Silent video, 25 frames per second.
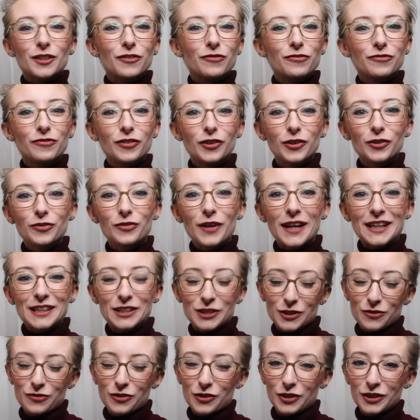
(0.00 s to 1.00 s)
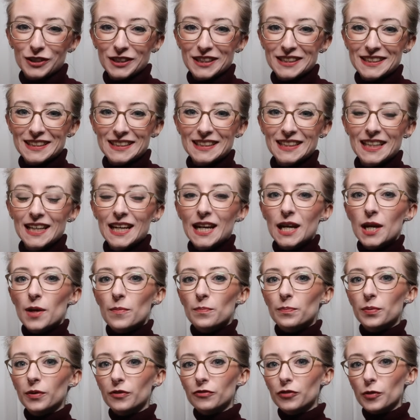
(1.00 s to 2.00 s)
a full range of colours.
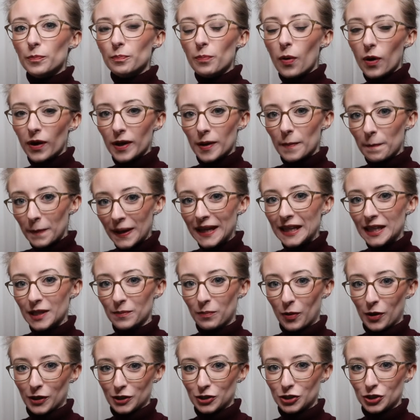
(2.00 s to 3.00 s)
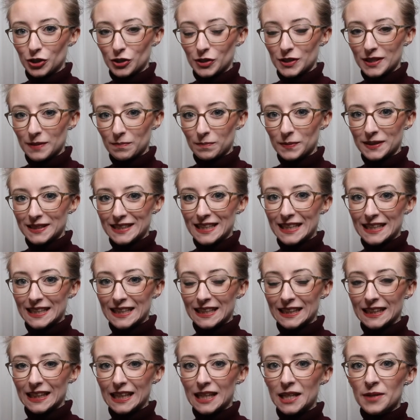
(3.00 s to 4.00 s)
But for pink pointe shoes in
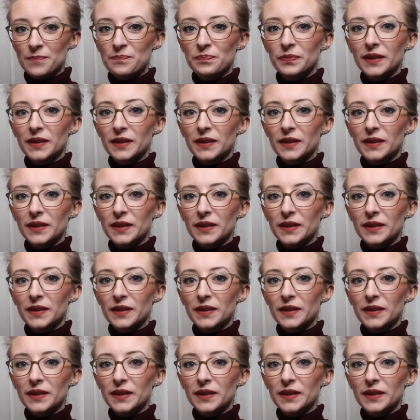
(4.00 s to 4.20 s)
particular,